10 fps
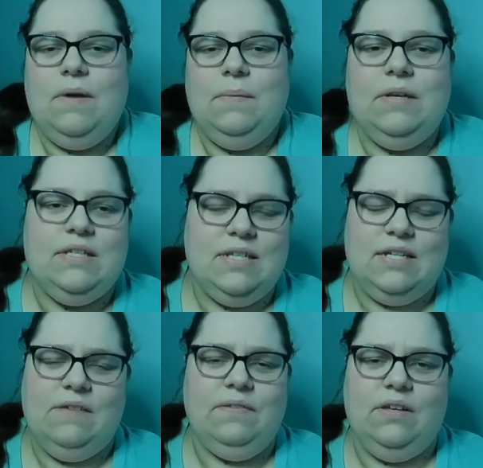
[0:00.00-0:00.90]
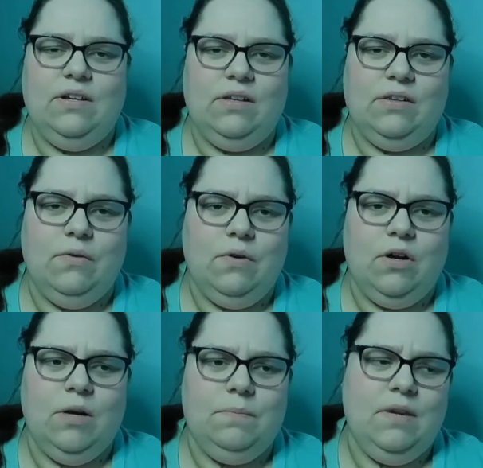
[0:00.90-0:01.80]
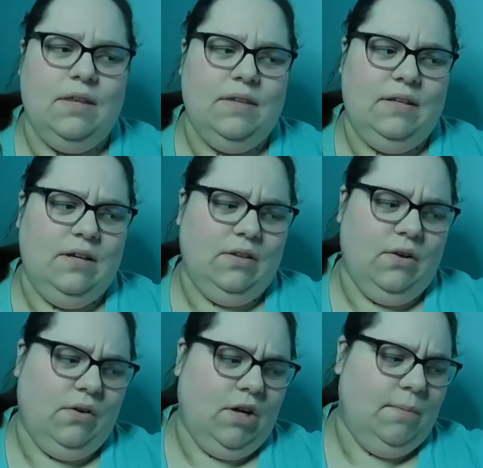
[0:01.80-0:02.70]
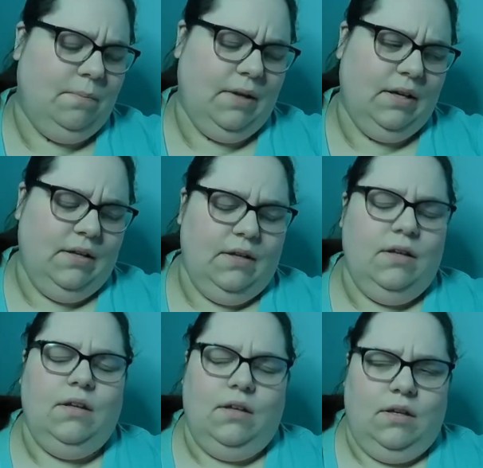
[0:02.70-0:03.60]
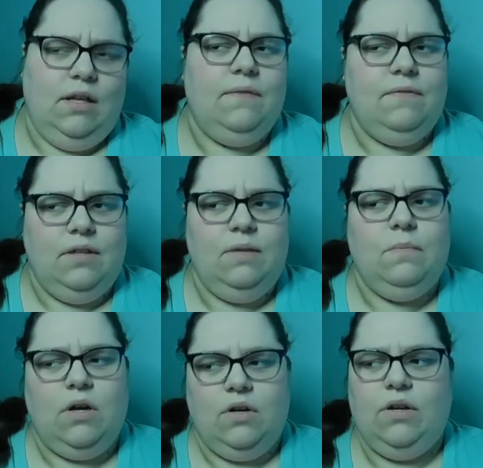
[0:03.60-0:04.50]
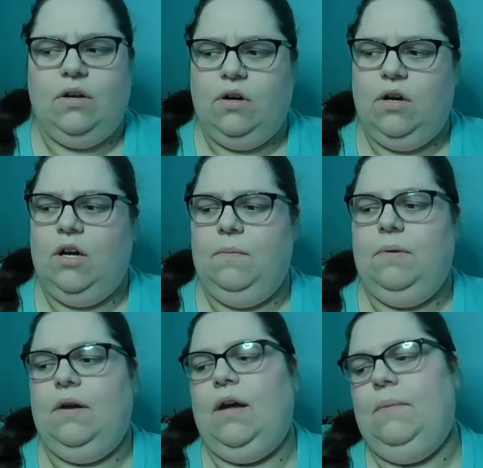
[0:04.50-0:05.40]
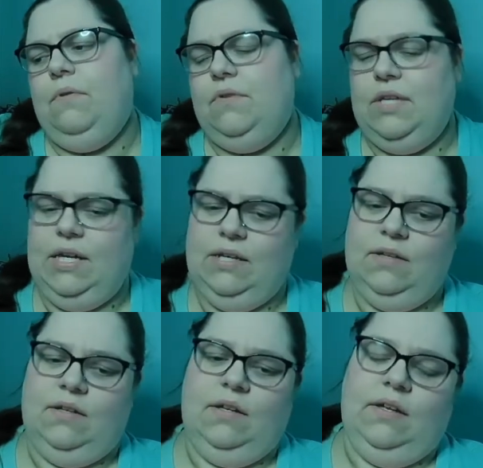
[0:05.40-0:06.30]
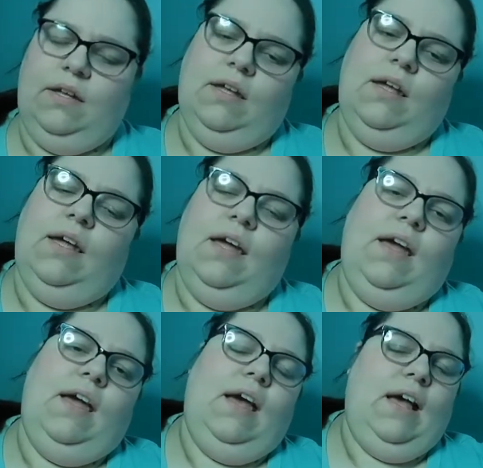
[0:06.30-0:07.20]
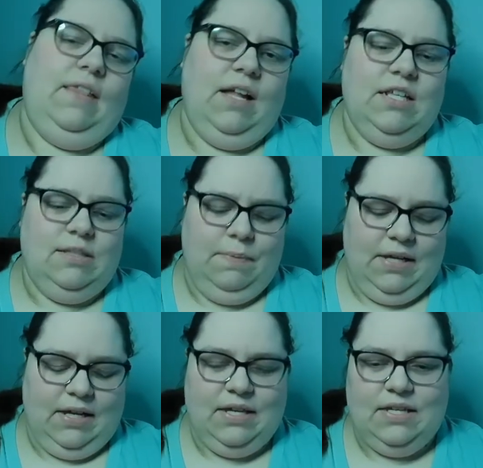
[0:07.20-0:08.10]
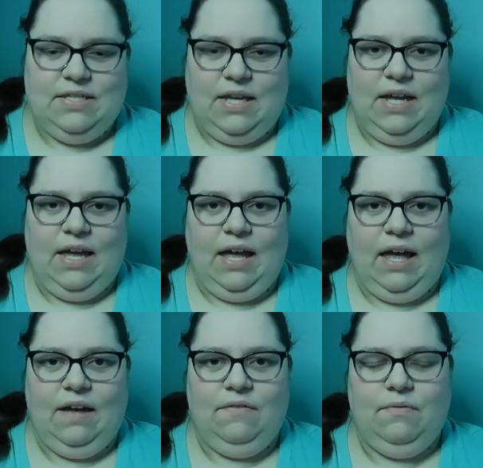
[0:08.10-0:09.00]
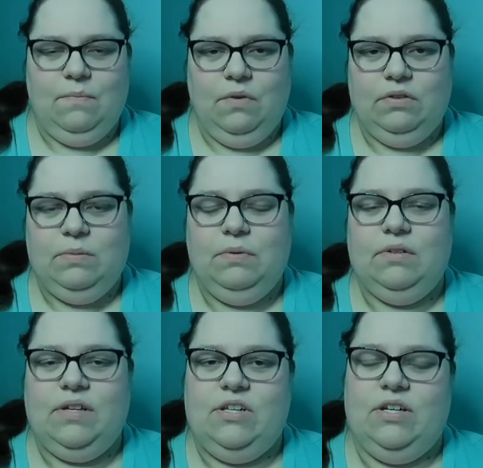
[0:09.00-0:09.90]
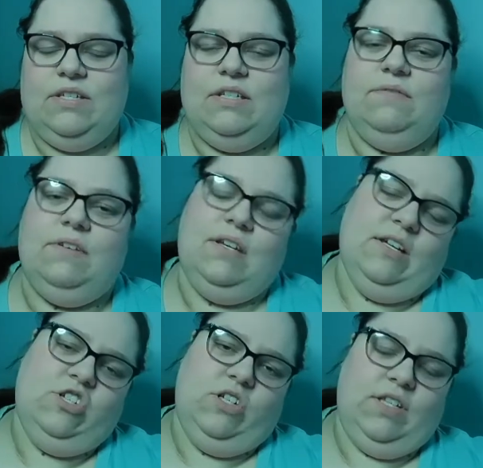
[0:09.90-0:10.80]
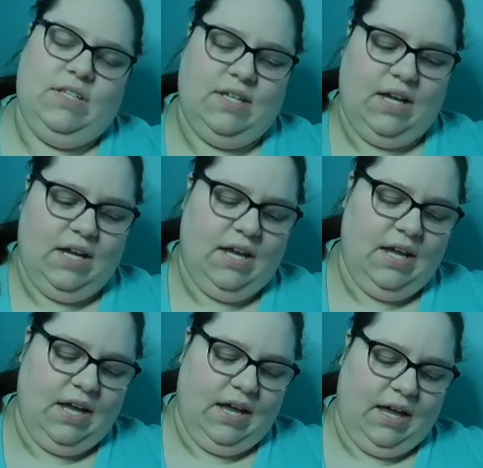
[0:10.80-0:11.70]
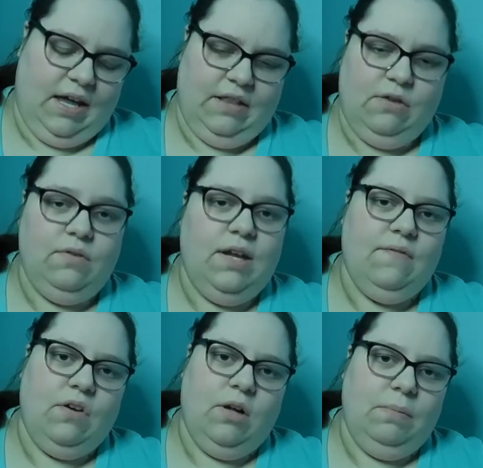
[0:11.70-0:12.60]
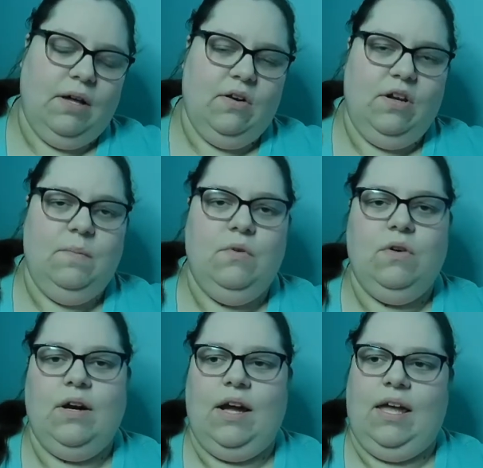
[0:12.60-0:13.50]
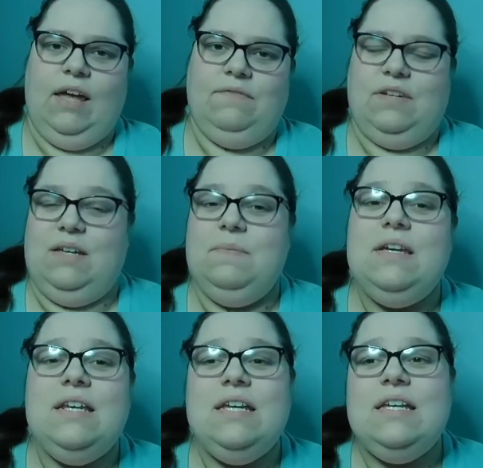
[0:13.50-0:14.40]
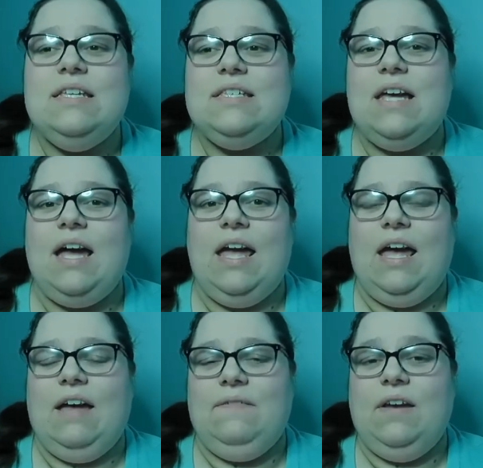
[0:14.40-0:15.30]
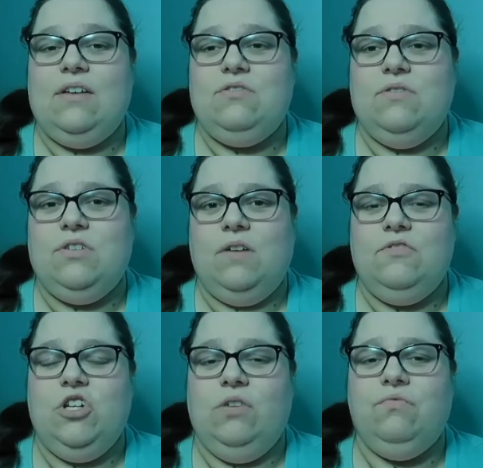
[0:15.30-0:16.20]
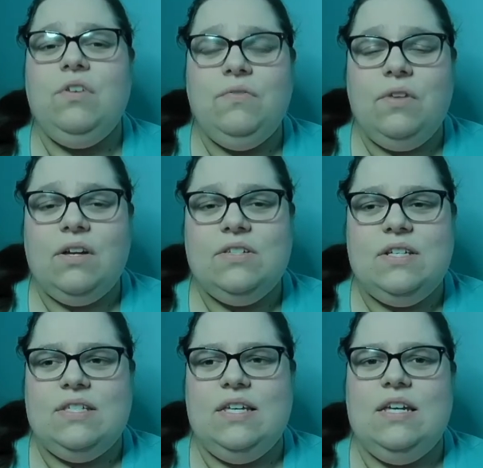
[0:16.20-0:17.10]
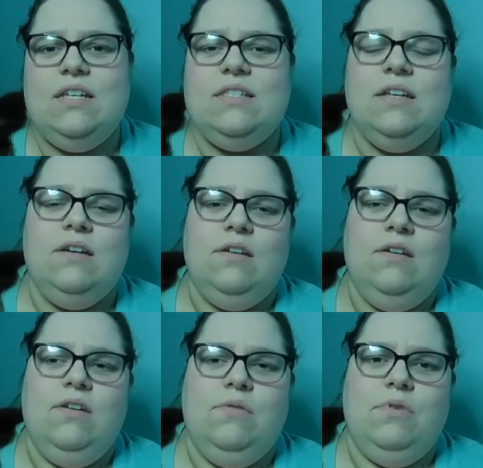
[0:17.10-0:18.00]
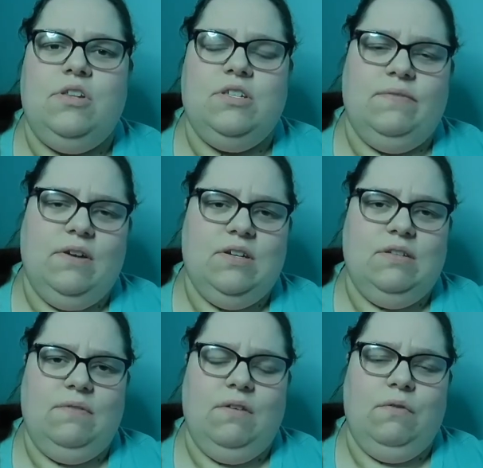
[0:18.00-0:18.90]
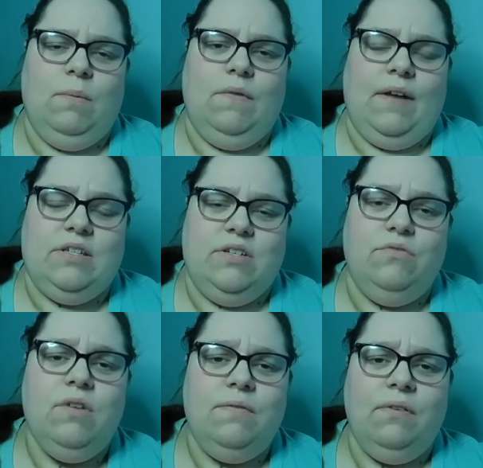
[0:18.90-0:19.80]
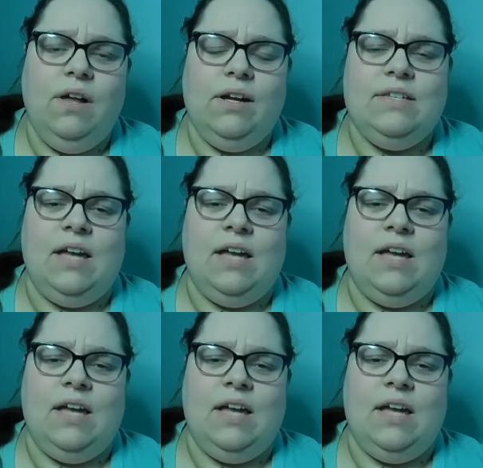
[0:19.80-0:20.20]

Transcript: I want to say definitely not low carb, nothing near low carb, but definitely moderate carb, high protein. And that's because I have multiple digestive conditions. I don't have a gallbladder anymore. I have diabetes. I have gastroesophageal reflux disease, which is a very severe form of acid reflux.